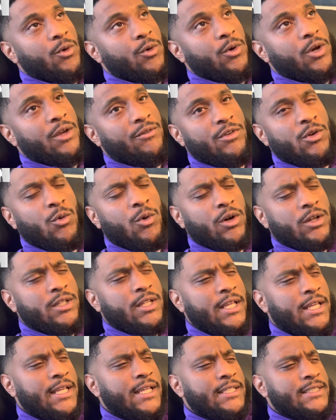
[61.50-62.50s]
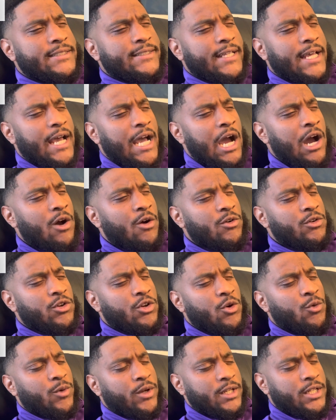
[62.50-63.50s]
If you want these, I don't
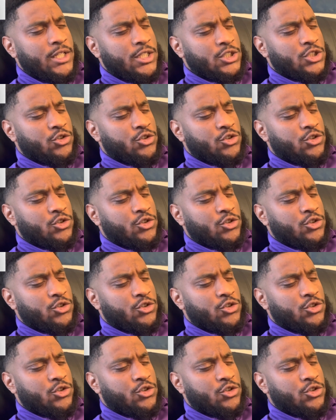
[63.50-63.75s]
know when these